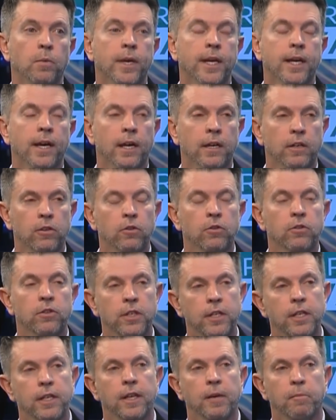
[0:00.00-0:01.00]
we're going to
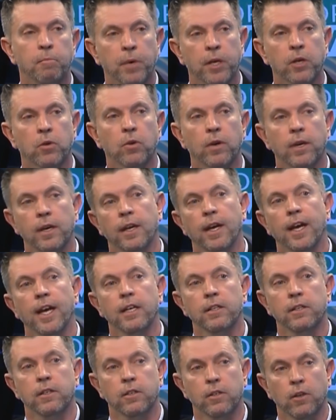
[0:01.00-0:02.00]
see that Bitcoin
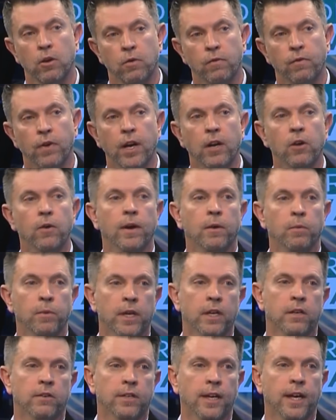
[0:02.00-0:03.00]
has its own value, and we're
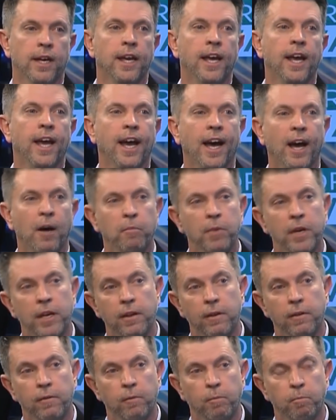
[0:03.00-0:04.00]
going to say how
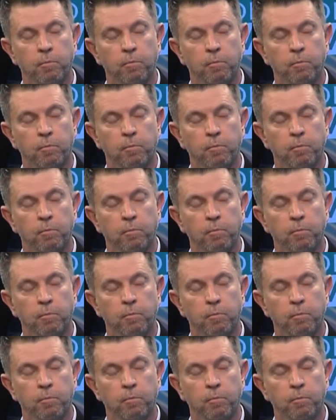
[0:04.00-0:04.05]
many